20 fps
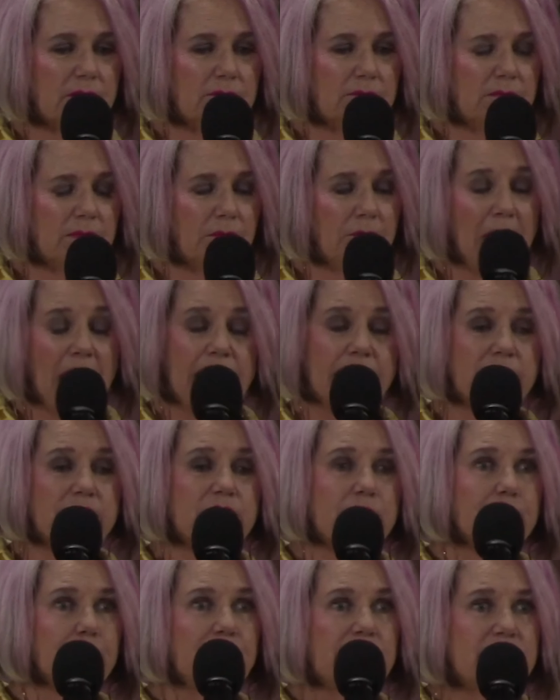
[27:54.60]
manic
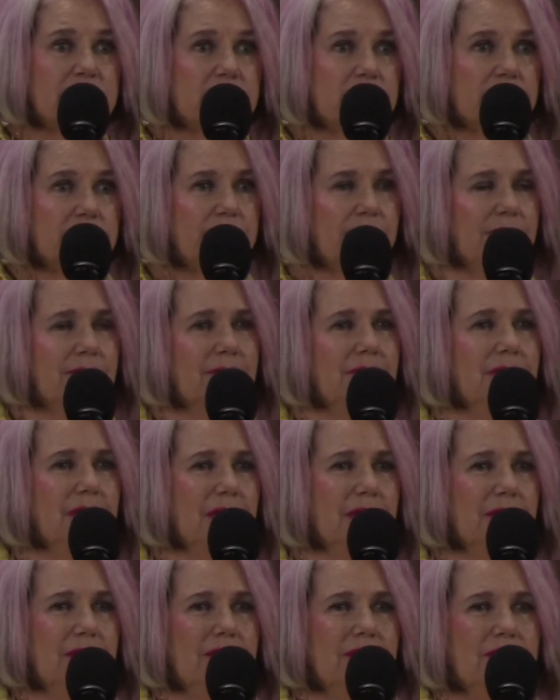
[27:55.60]
depressive
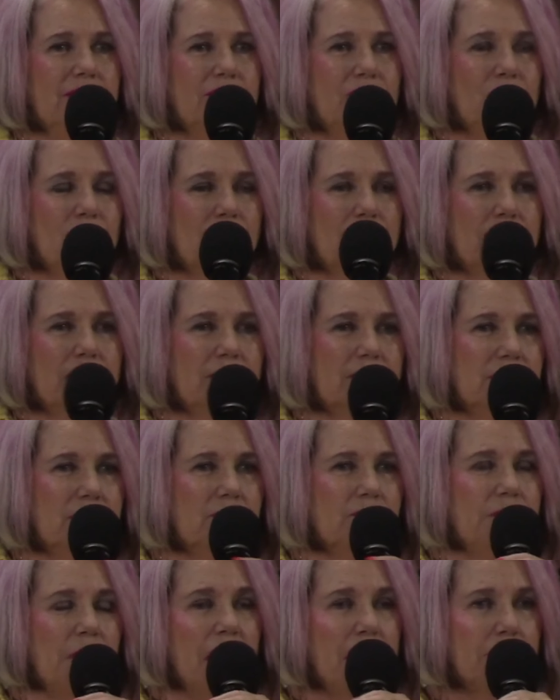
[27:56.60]
or
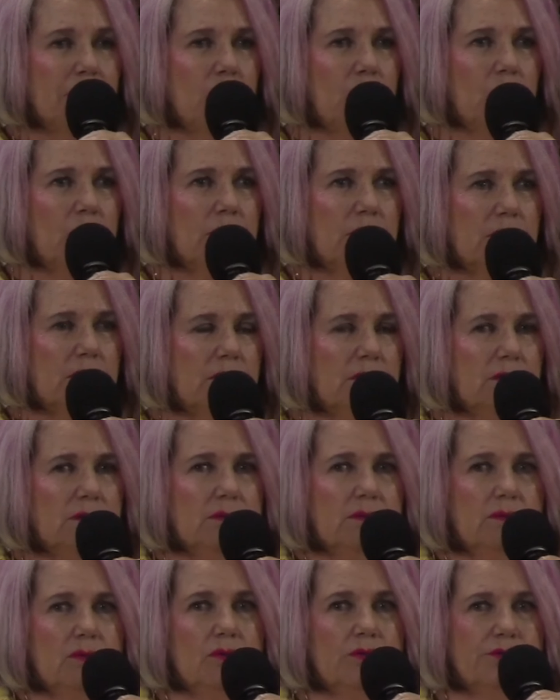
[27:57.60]
bipolar
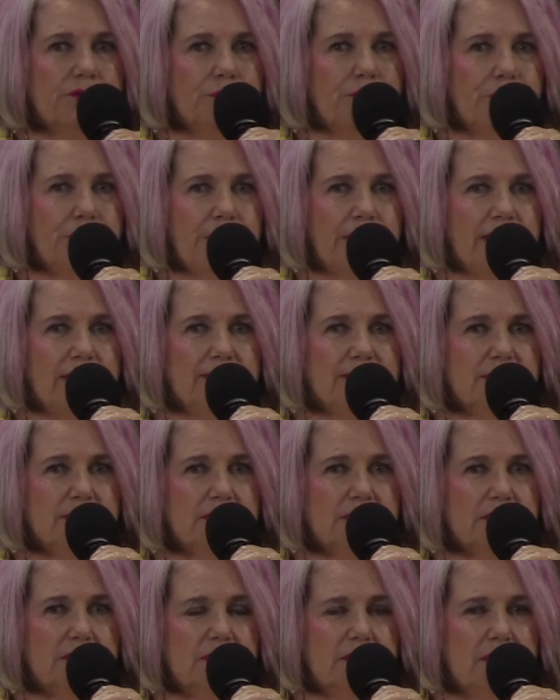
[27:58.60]
or
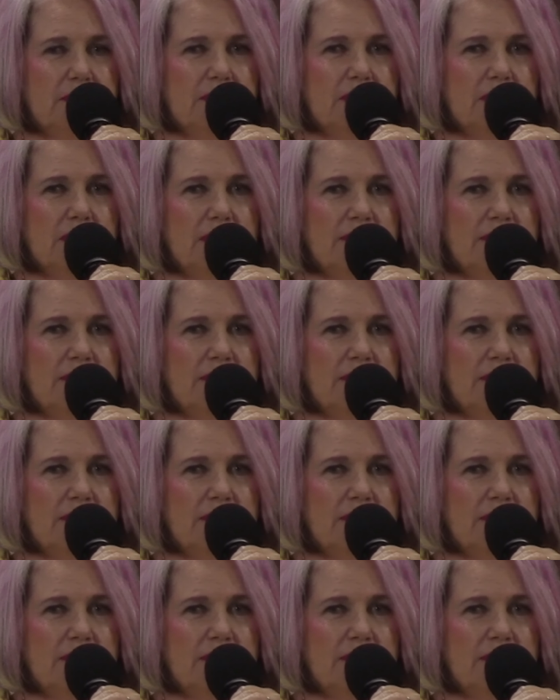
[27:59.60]
depressed. I